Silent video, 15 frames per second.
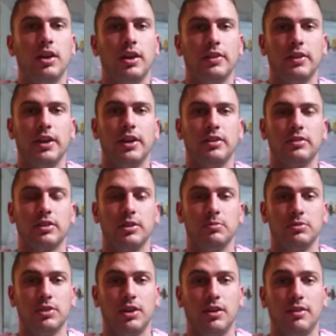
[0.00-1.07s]
and the handle
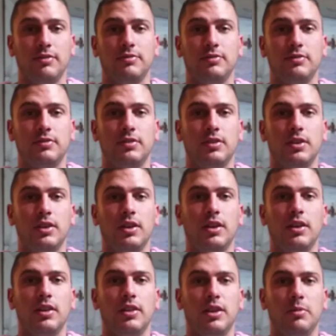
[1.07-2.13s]
comes off,
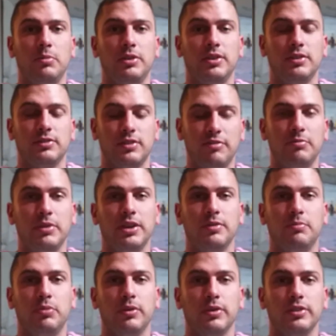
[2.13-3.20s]
that means I've made a
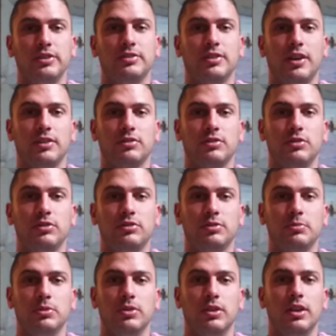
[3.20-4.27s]
poorly sized
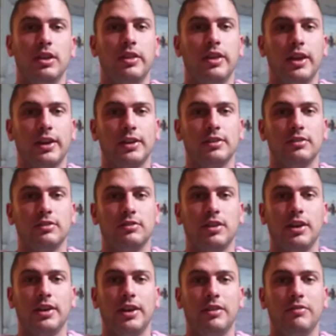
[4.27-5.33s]
crucible that I can
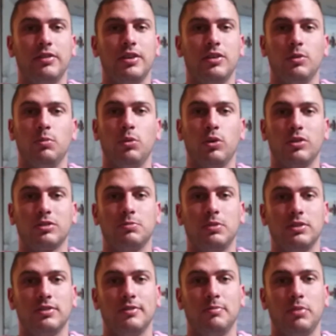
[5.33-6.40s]
design every other more
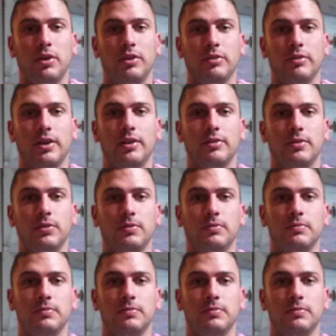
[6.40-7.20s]
expensive part around.